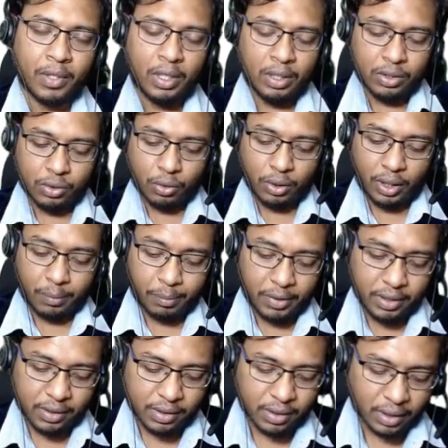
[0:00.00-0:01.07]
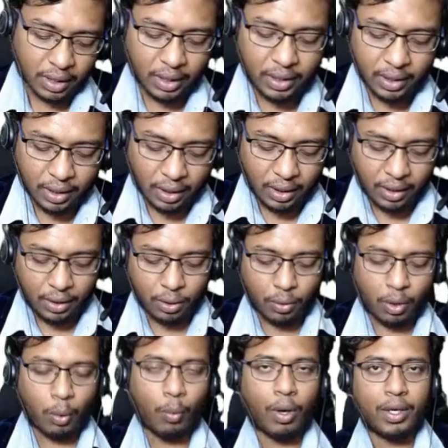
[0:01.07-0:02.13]
So that means clearly your
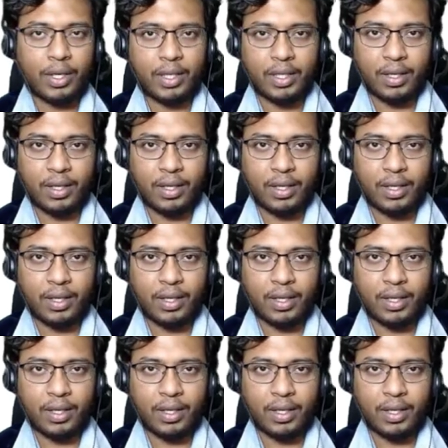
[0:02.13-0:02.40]
quantity